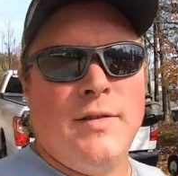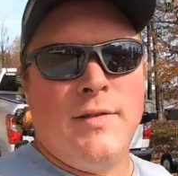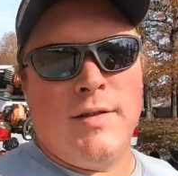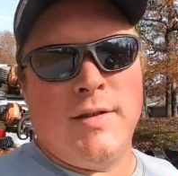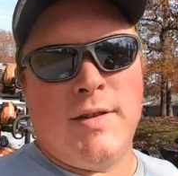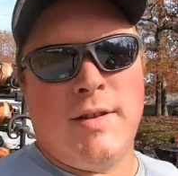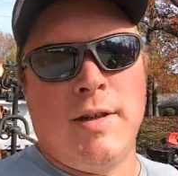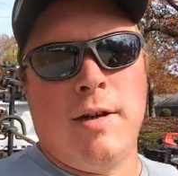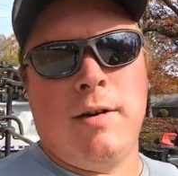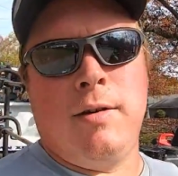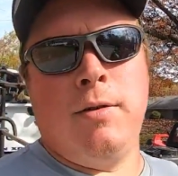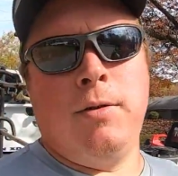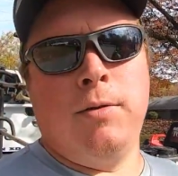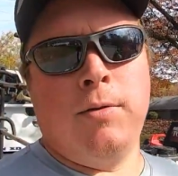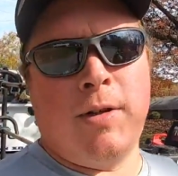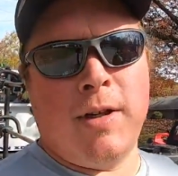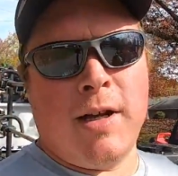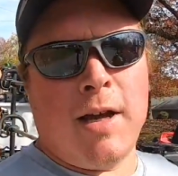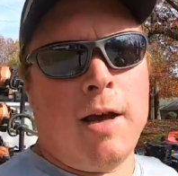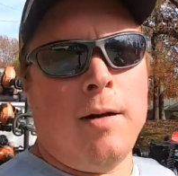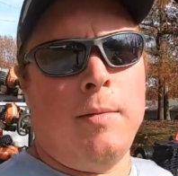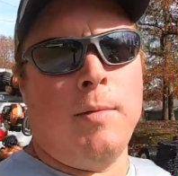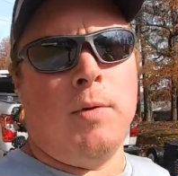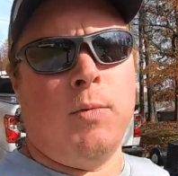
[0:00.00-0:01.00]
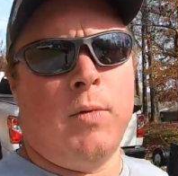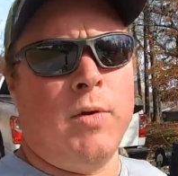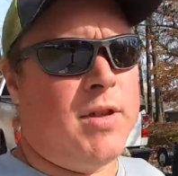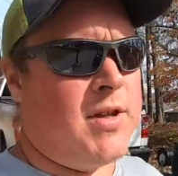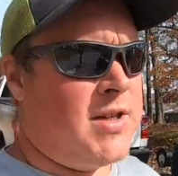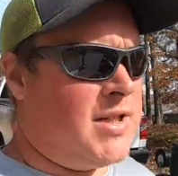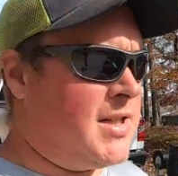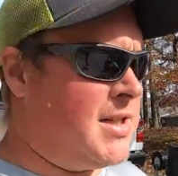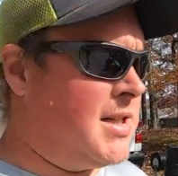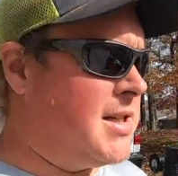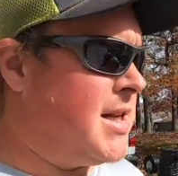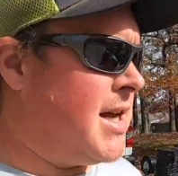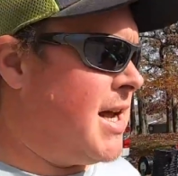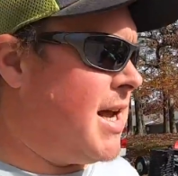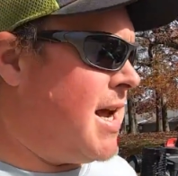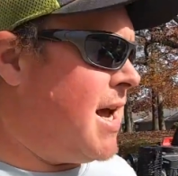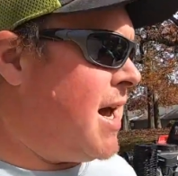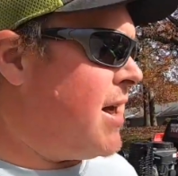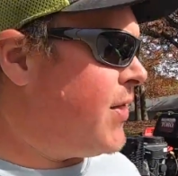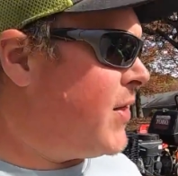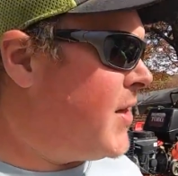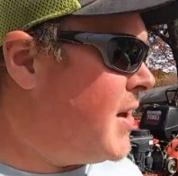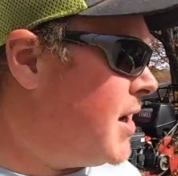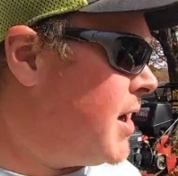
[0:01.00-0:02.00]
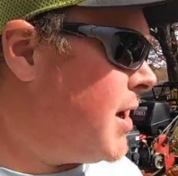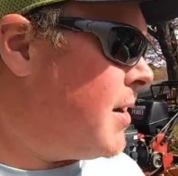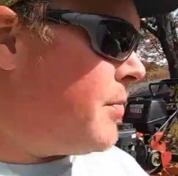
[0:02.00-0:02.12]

So to help me with this today, I think